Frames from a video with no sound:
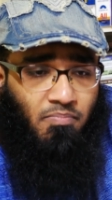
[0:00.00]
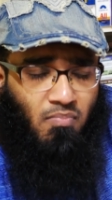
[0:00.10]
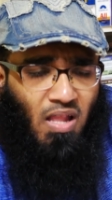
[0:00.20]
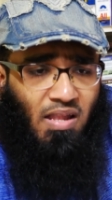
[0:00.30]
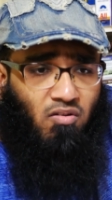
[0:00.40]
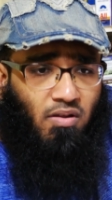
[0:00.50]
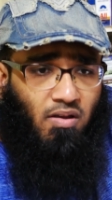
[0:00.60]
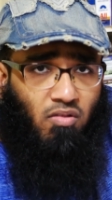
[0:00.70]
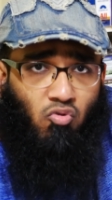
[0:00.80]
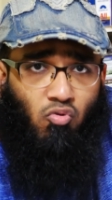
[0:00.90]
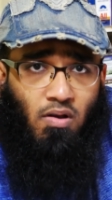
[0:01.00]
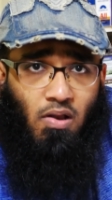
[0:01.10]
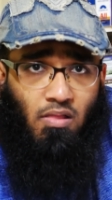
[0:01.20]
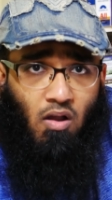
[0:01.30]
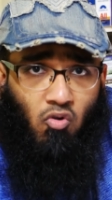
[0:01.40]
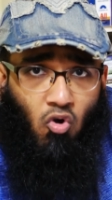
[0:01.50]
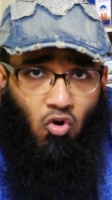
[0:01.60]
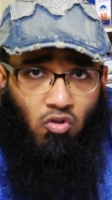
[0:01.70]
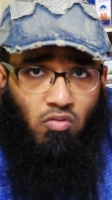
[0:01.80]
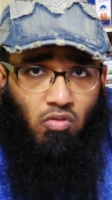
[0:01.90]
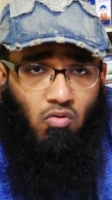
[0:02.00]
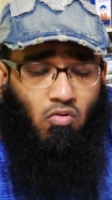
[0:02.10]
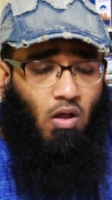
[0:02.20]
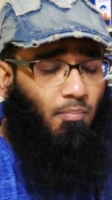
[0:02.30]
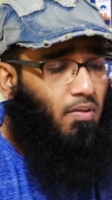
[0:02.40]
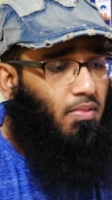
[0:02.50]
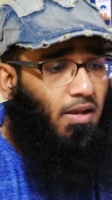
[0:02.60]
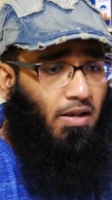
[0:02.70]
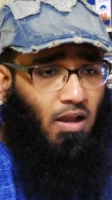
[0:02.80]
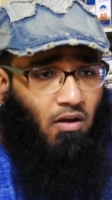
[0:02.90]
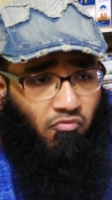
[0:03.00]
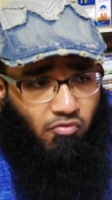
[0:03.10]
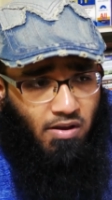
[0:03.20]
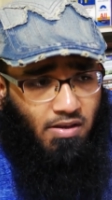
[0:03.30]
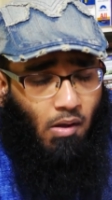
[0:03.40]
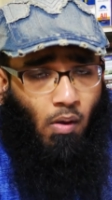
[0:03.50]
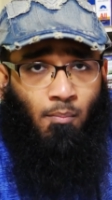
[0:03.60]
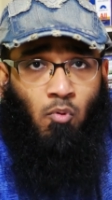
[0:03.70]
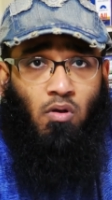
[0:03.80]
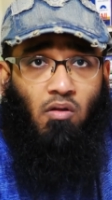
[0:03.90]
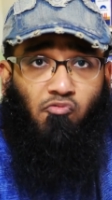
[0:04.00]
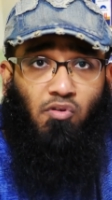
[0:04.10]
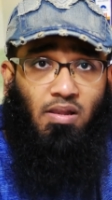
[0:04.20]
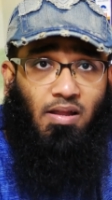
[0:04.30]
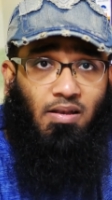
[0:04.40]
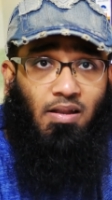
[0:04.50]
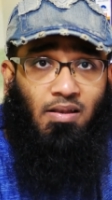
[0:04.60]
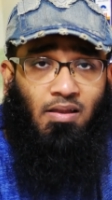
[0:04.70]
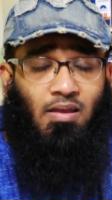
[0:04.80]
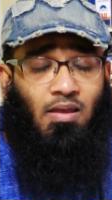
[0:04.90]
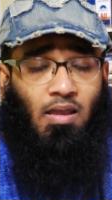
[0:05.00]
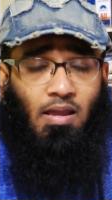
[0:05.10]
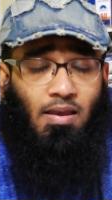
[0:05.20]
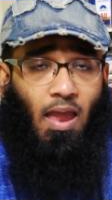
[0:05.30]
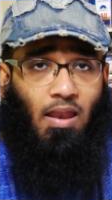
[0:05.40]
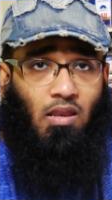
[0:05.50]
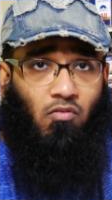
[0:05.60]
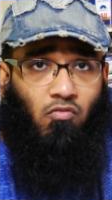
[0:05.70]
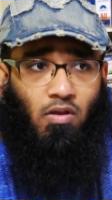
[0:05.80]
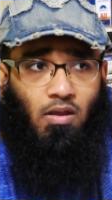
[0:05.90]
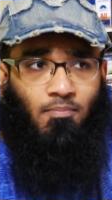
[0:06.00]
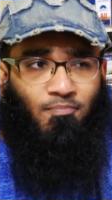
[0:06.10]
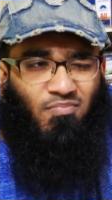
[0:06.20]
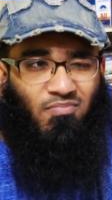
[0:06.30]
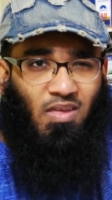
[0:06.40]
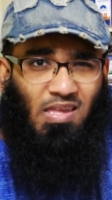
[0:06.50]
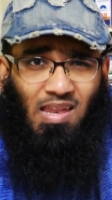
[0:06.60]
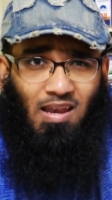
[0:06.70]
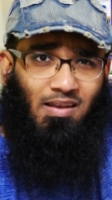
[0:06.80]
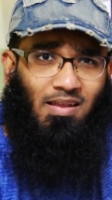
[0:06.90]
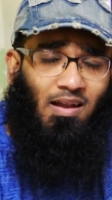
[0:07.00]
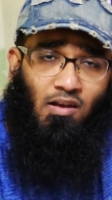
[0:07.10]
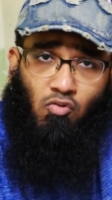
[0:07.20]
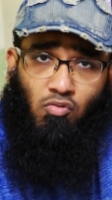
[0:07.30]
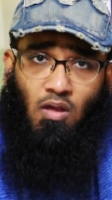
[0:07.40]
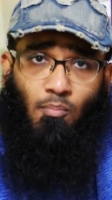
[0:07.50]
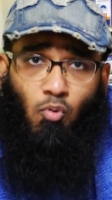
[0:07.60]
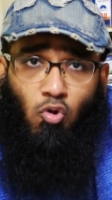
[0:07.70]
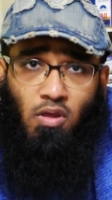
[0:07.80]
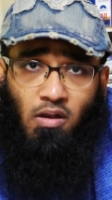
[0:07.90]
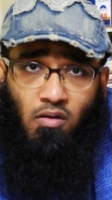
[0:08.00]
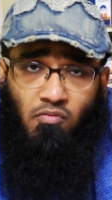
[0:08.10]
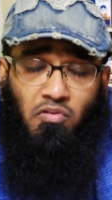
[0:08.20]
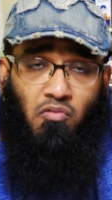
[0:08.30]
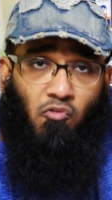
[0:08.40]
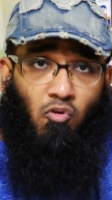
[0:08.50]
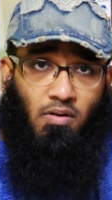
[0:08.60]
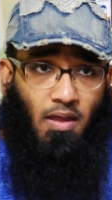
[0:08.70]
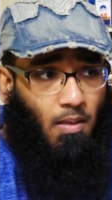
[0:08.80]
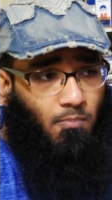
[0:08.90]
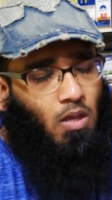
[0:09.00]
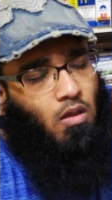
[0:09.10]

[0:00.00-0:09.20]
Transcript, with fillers: nanodegree student as a coach so i personally love it now i'm not affiliated in any way here and there i do some project review for them